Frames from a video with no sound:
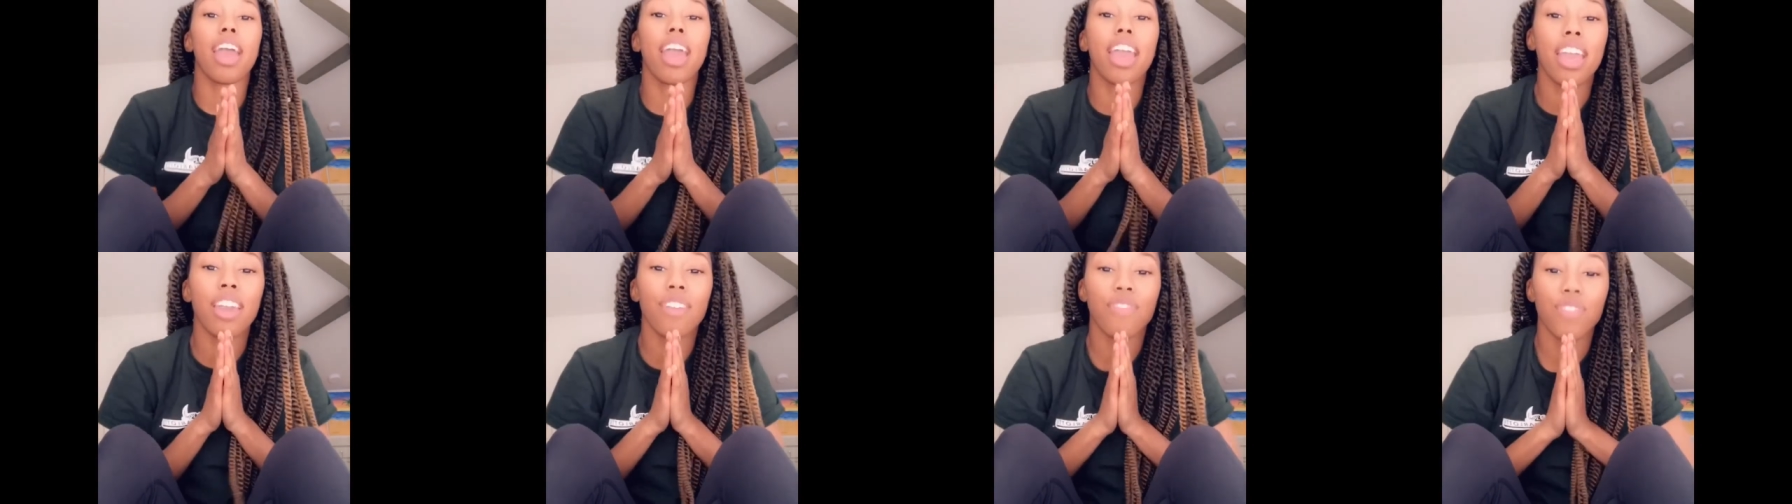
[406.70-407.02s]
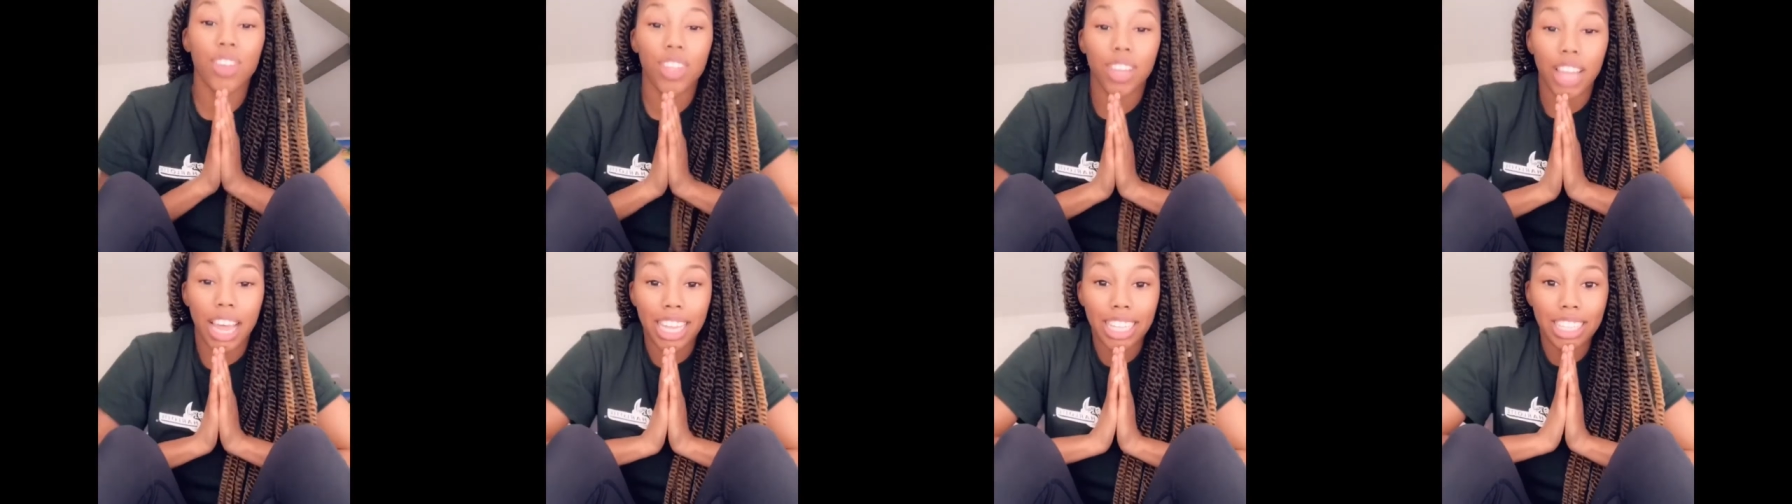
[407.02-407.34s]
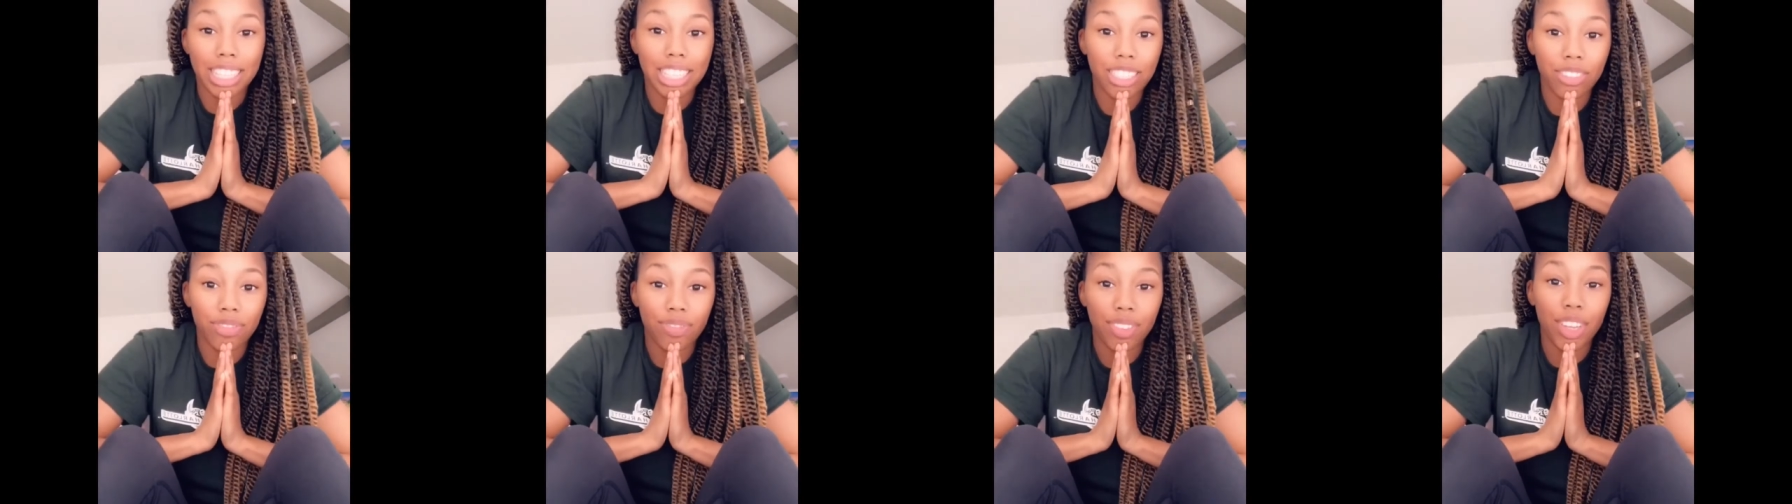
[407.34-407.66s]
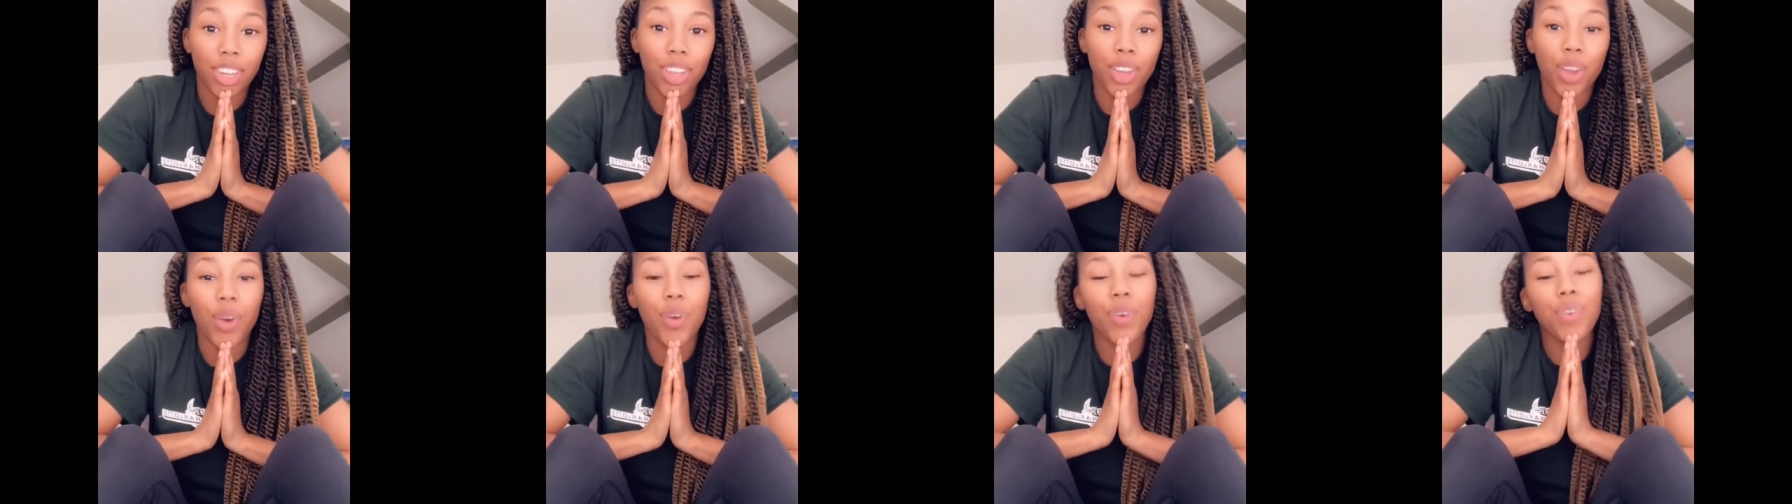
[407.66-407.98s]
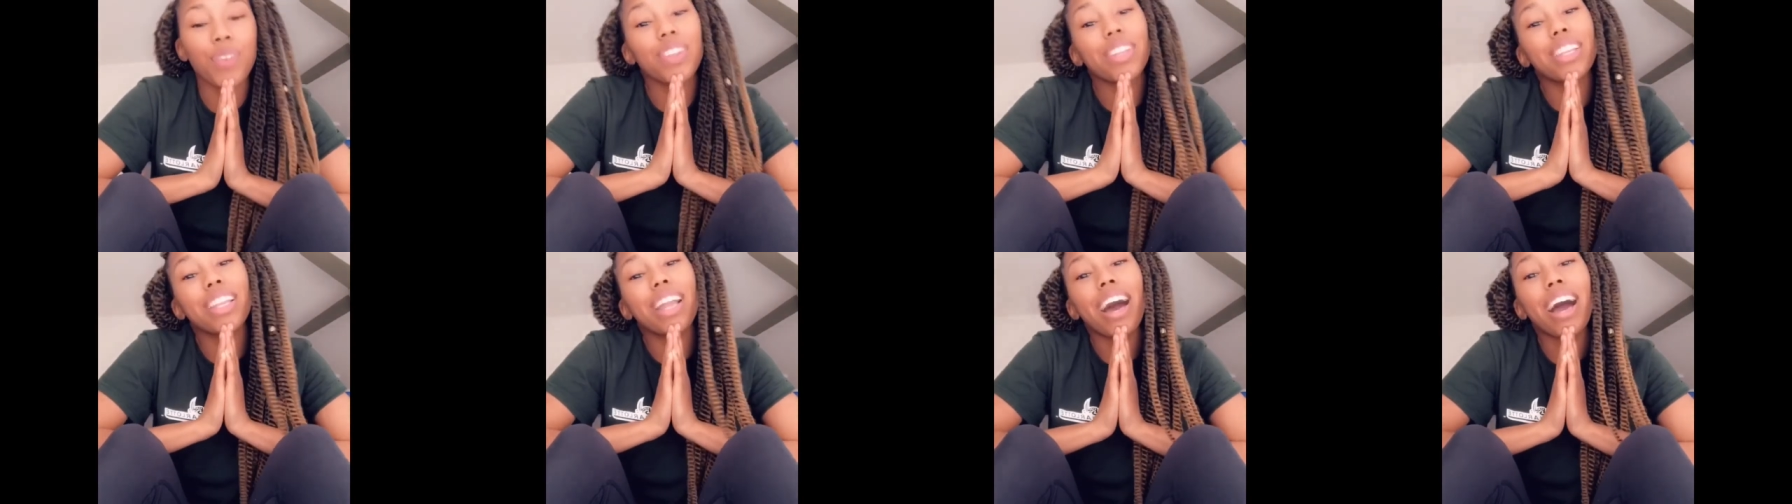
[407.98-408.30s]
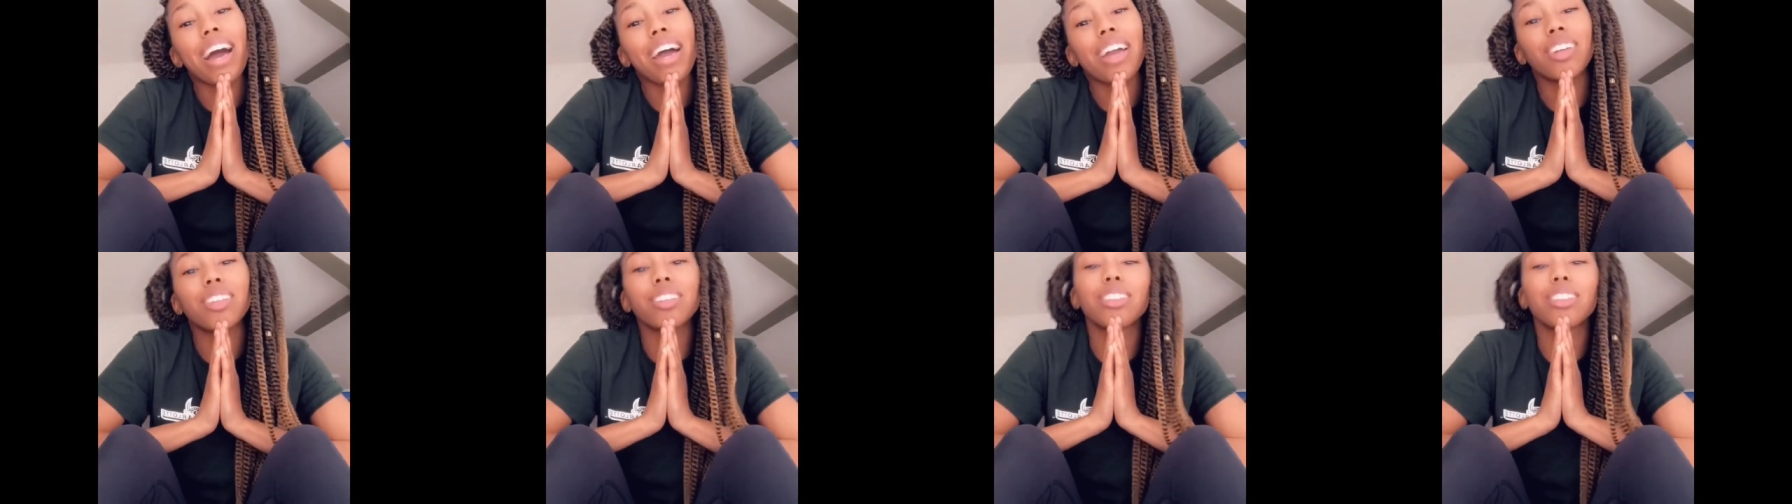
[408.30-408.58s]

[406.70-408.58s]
if you like this video, like,